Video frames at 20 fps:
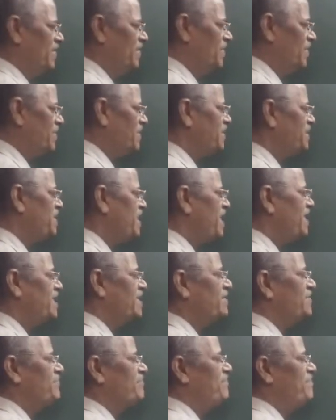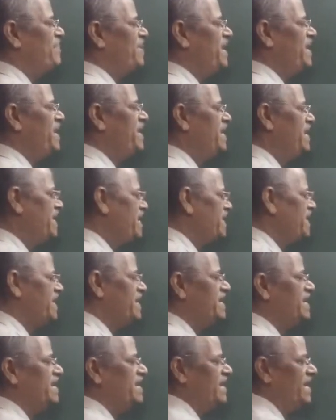What is that?
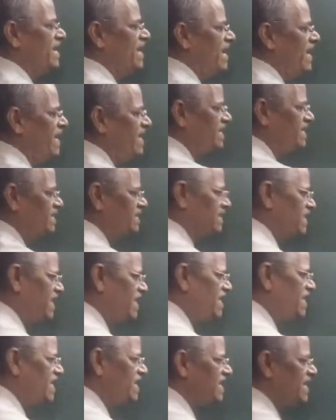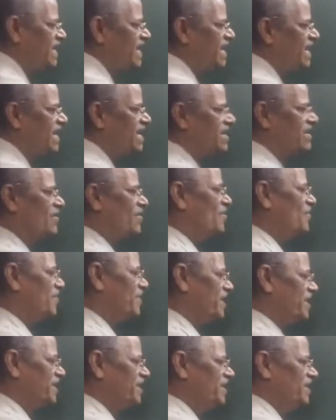BD and CD are
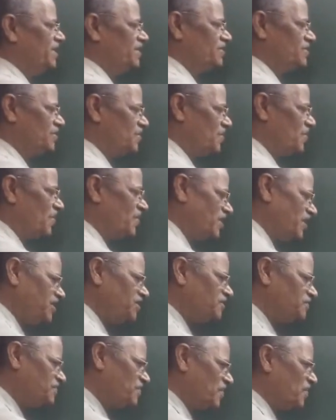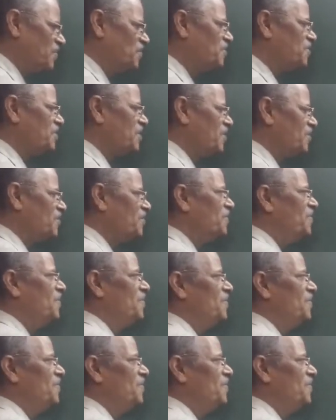congruent. So what is proved now?